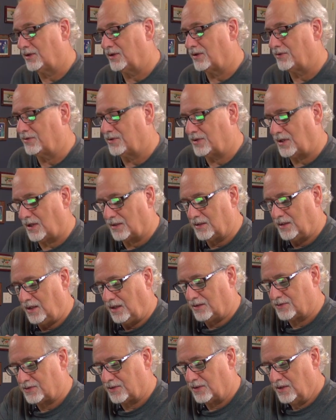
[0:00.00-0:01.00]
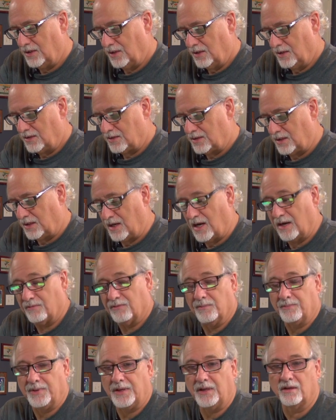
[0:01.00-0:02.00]
and other techniques to not
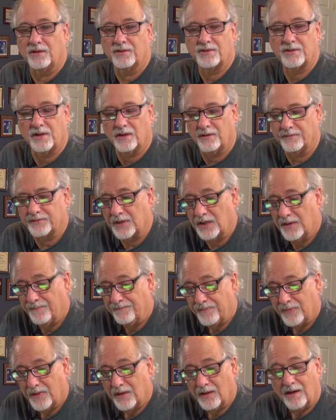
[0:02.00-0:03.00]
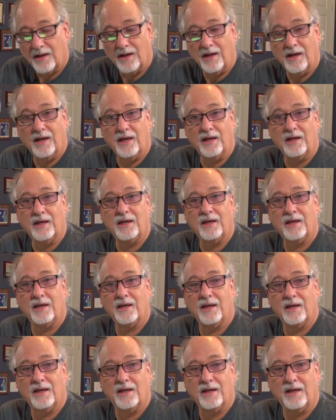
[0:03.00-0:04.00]
repeat ourselves and it
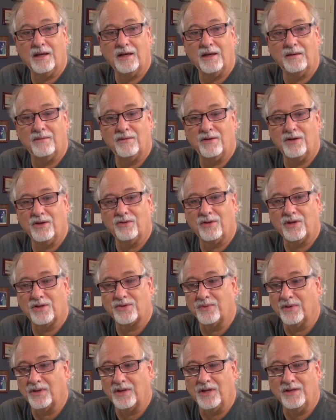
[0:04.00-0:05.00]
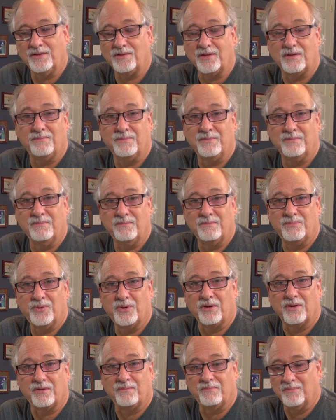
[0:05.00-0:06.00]
and it you, it's really easy to
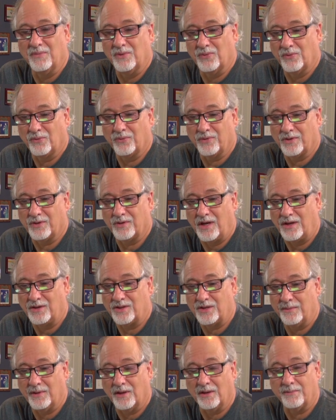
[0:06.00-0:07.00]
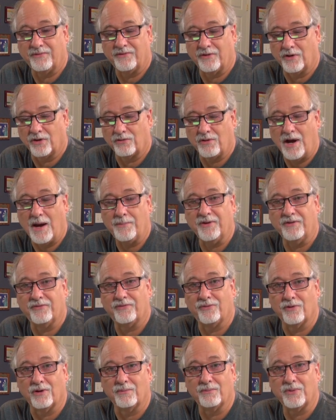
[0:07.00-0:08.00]
put a the HTML up for a crappy
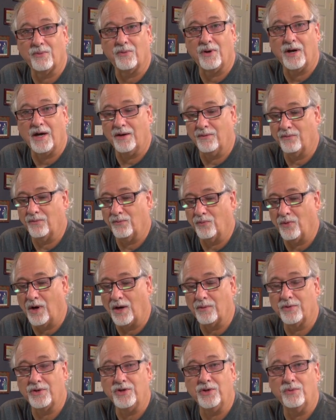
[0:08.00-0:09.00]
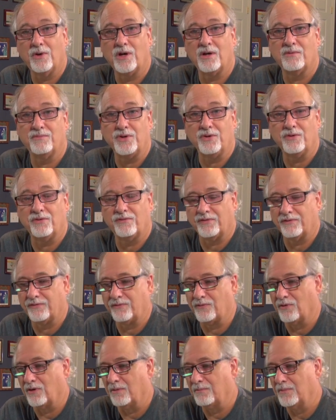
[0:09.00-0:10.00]
form, but why why wouldn't you want a beautiful
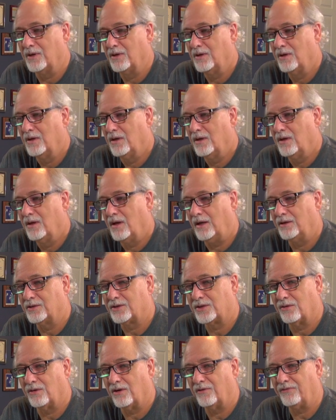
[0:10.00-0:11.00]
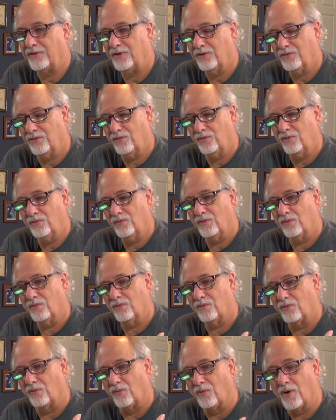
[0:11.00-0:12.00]
form? And so if you
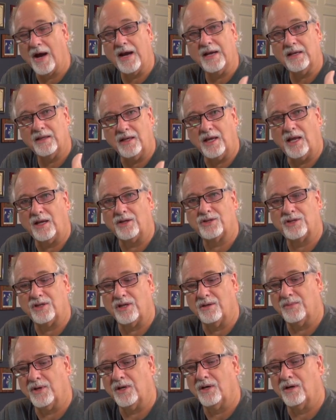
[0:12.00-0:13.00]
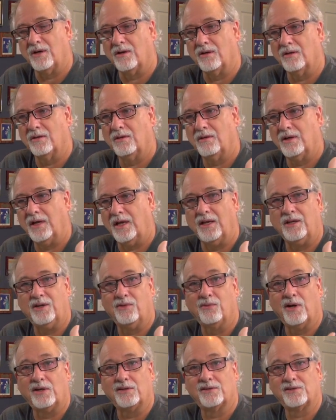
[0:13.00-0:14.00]
write the HTML and
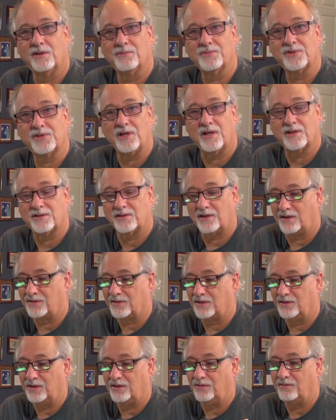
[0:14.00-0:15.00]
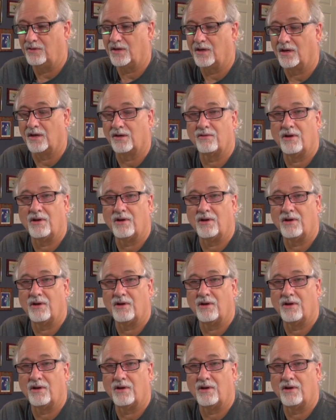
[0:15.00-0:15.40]
you write some CSS and you do a kind of